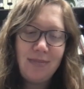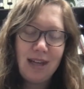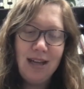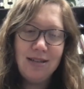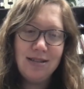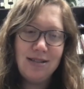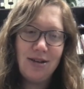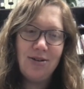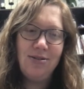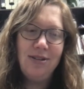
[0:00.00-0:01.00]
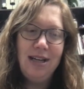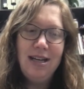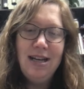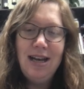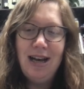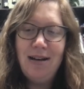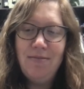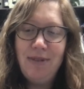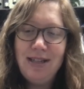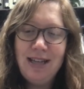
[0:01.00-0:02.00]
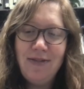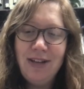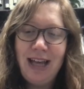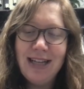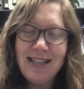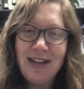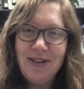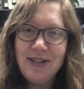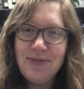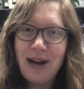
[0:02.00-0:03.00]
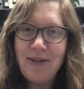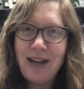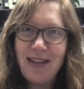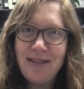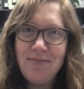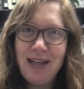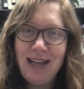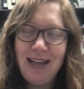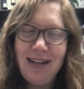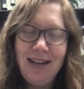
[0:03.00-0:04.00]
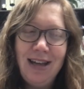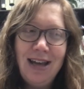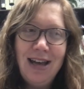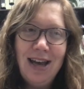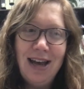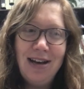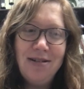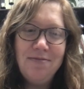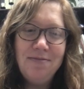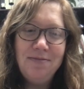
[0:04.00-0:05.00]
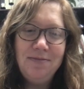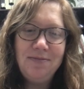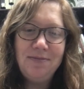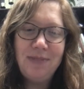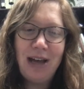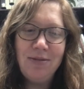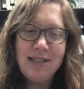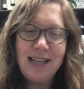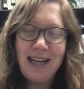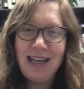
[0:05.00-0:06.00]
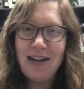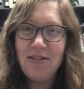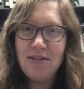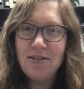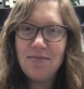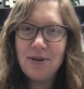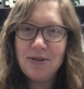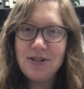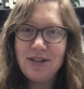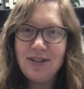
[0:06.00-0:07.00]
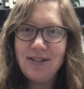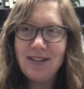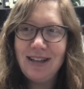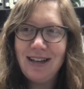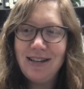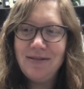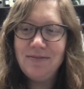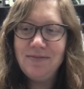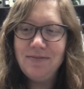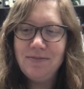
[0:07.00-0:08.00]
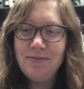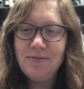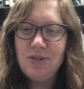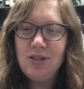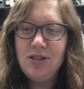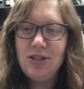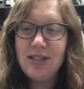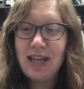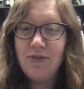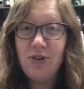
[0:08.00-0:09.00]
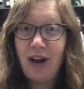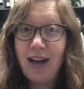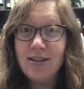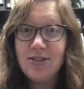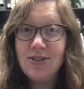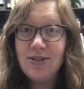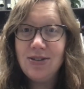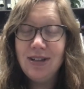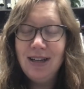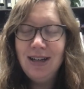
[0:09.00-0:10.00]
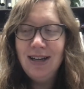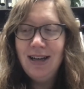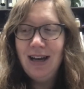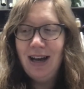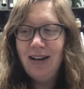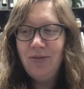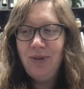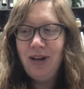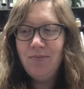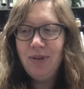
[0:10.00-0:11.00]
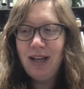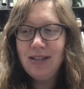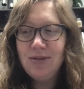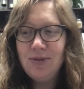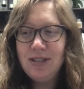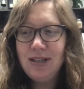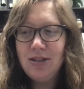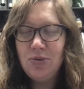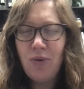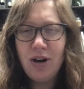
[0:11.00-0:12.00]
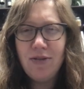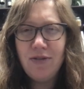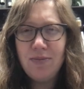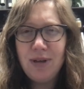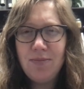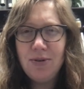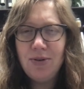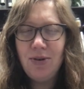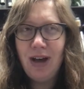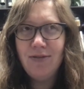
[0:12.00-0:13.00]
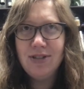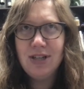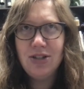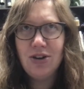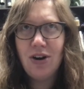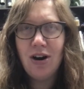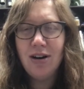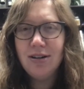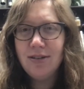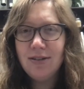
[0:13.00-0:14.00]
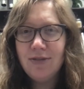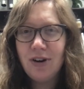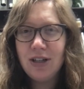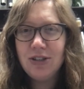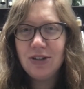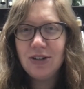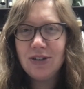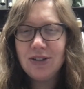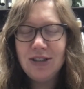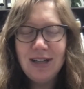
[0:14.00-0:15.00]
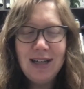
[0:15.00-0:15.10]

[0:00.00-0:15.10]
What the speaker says: And so definitely as I looked around at the meeting, I was getting a little emotional. Just out of gratitude. We are blessed with such wonderful people who have such a heart for our church.